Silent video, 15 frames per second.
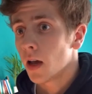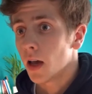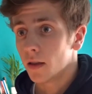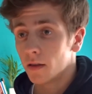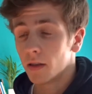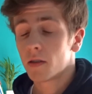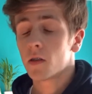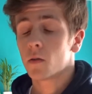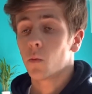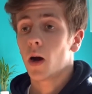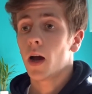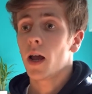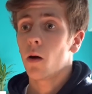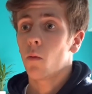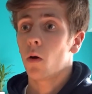And this is
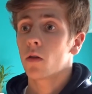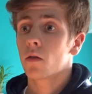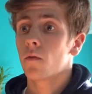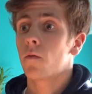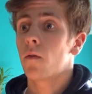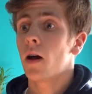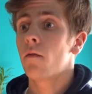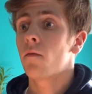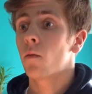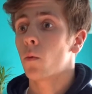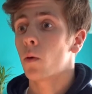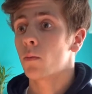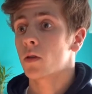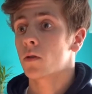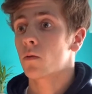why I want to fight for
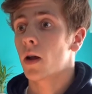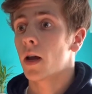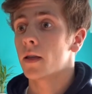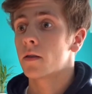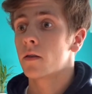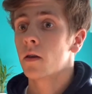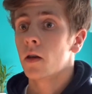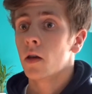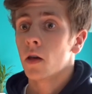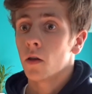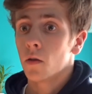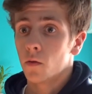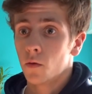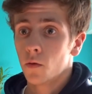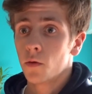women's rights.
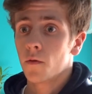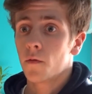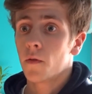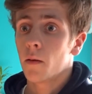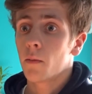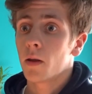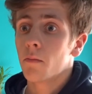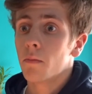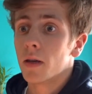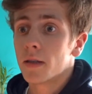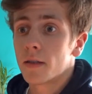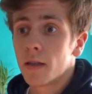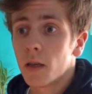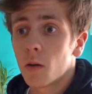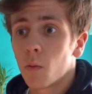Due to Feminine
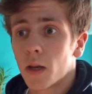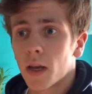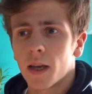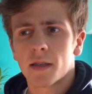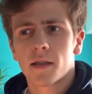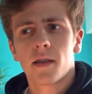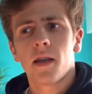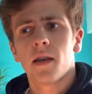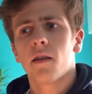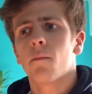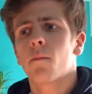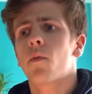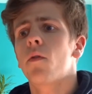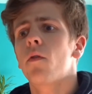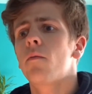Mystic we can see an
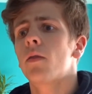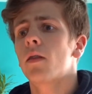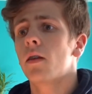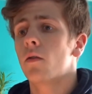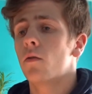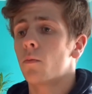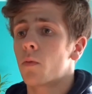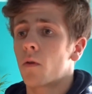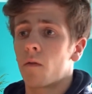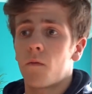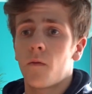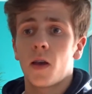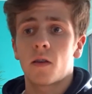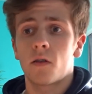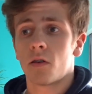improvement into
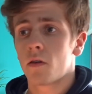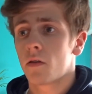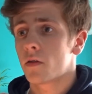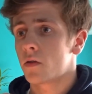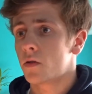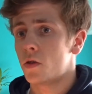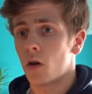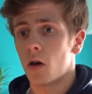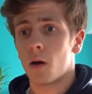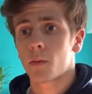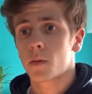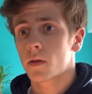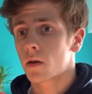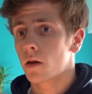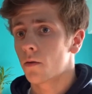professions,
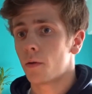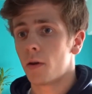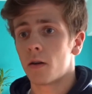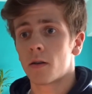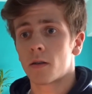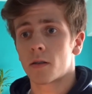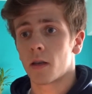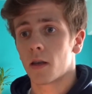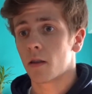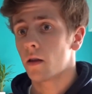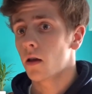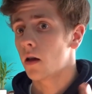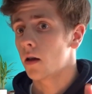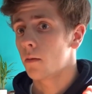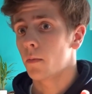jobs, careers and
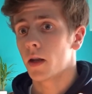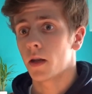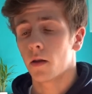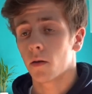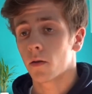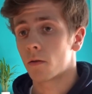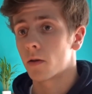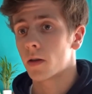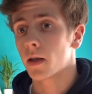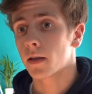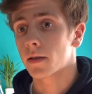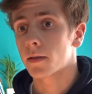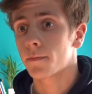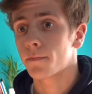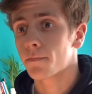many other
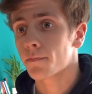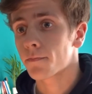things.